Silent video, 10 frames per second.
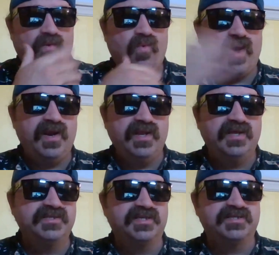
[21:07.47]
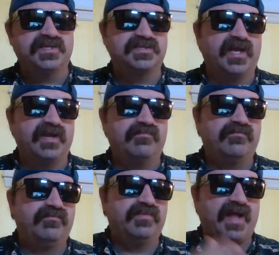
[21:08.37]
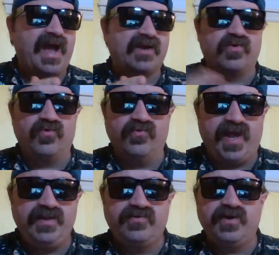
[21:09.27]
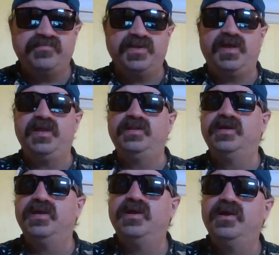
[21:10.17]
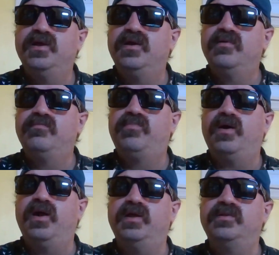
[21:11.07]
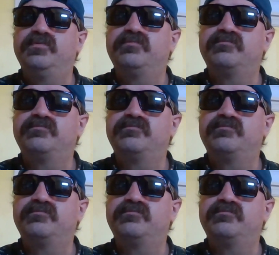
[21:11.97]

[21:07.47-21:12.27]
what it is it's like black or red kryptonite, but